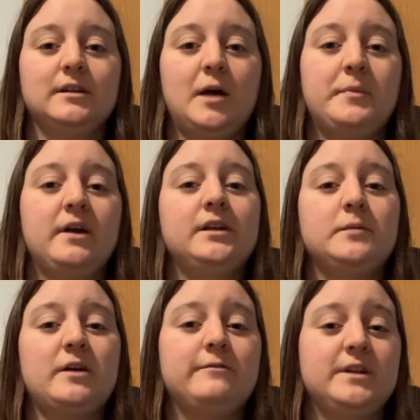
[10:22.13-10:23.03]
Apparently
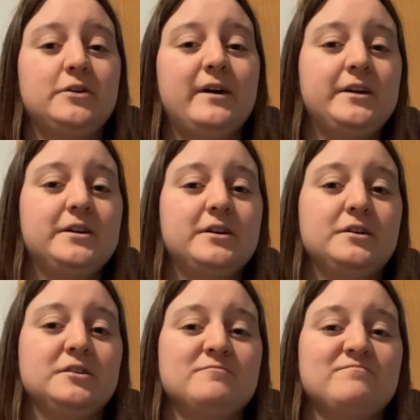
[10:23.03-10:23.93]
my video
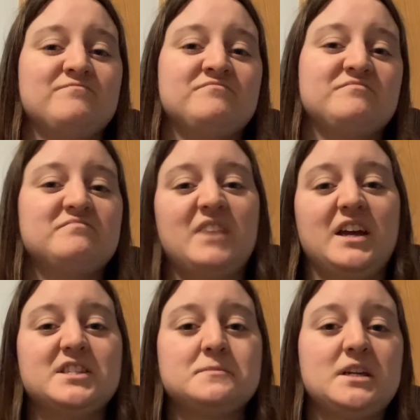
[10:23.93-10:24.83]
editor
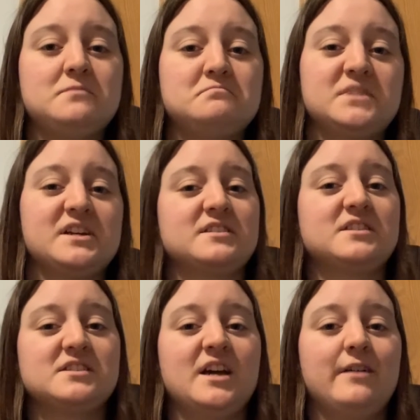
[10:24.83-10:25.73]
hates me because it
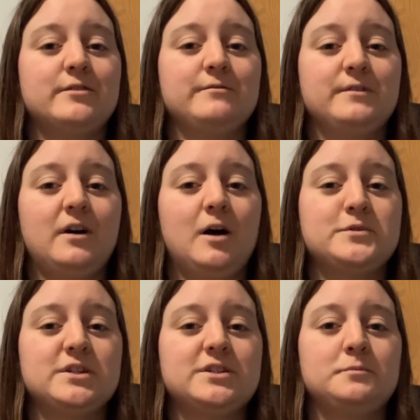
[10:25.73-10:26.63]
doesn't have the
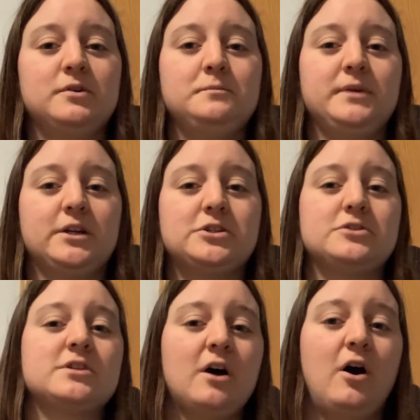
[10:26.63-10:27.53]
option to put
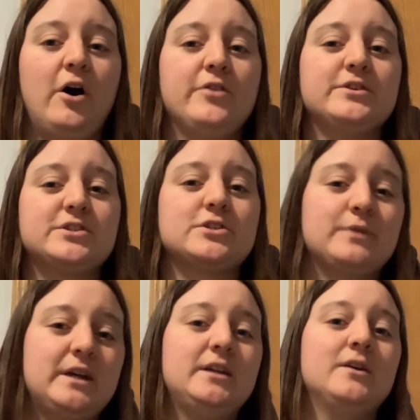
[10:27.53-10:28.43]
pictures on the
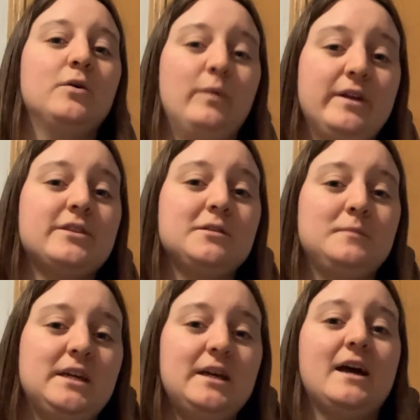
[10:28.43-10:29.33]
screen with
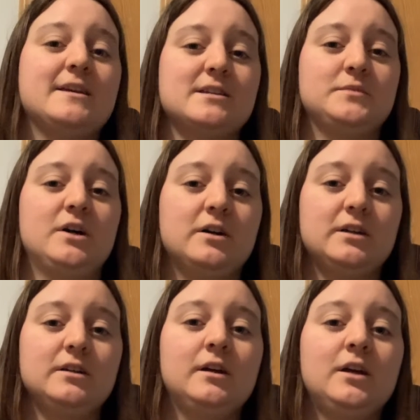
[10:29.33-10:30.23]
me as I'm
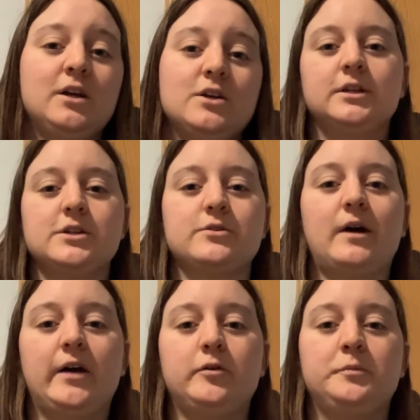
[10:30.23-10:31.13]
talking. So
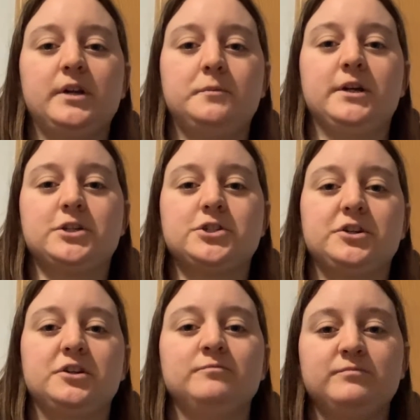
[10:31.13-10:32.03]
I will put a
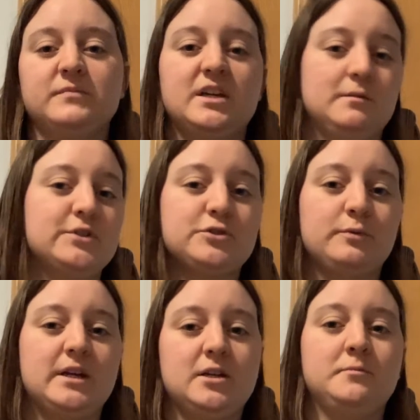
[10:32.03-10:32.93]
picture in
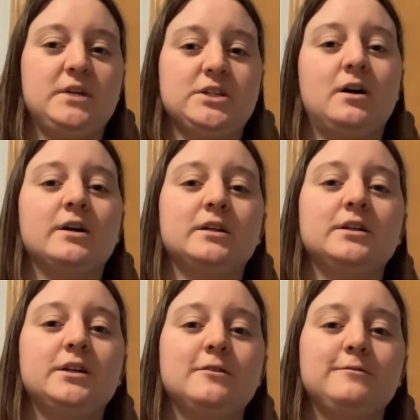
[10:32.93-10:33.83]
between me talking
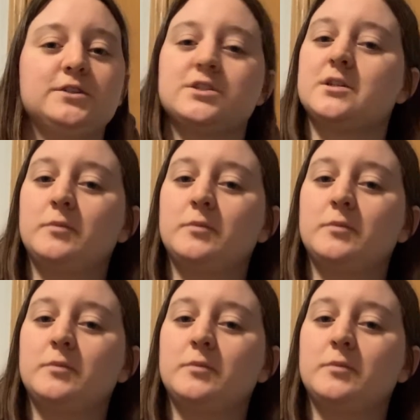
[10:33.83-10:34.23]
here for just a